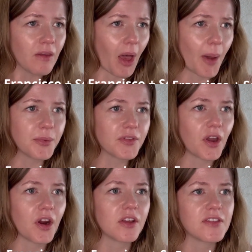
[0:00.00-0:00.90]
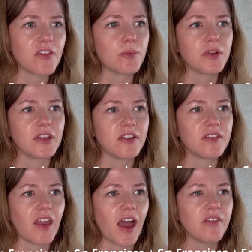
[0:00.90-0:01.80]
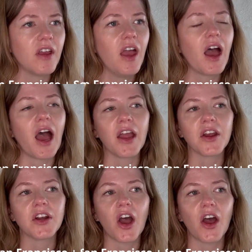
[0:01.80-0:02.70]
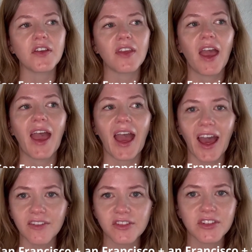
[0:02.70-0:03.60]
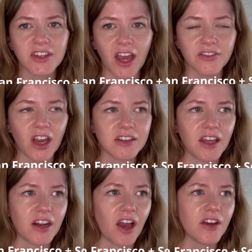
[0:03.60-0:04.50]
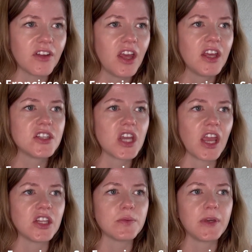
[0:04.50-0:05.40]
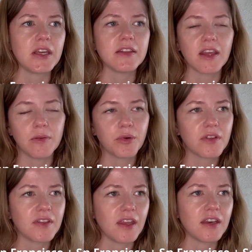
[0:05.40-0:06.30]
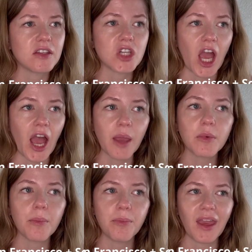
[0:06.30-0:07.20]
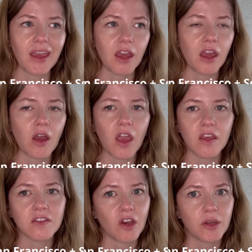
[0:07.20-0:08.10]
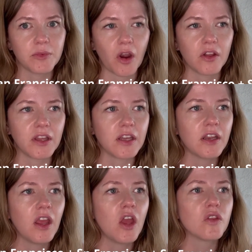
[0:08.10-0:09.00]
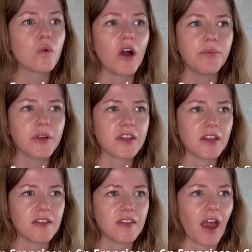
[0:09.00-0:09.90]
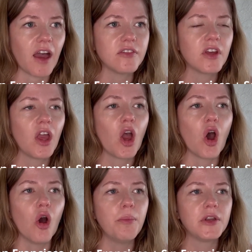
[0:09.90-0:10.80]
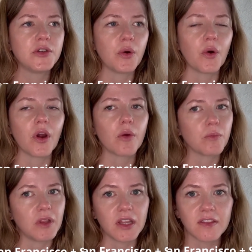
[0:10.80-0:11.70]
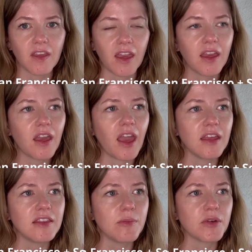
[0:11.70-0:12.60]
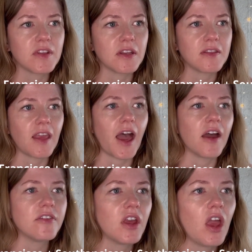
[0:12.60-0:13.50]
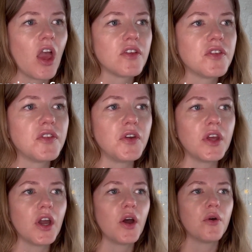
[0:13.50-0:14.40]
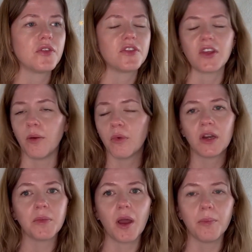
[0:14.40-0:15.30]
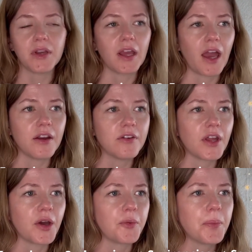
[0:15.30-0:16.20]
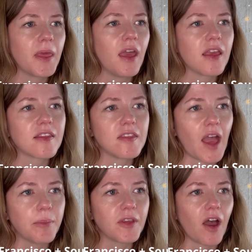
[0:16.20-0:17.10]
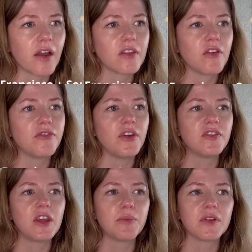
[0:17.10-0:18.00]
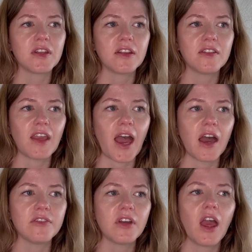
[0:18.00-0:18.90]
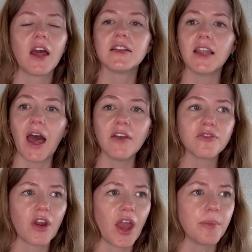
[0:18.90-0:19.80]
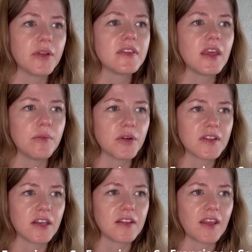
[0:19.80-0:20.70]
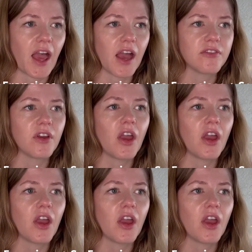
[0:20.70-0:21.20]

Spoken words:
Upstart, 7% of staff, Iron Ox, half of staff got laid off. ChangeB, 10%, Chime Bank, a startup darling, 12% of staff, Open Door Real Estate, 18% of staff, Studio, some random company, I don't know, SnapDocs, 15% of staff, LiveRamp, 10% of staff,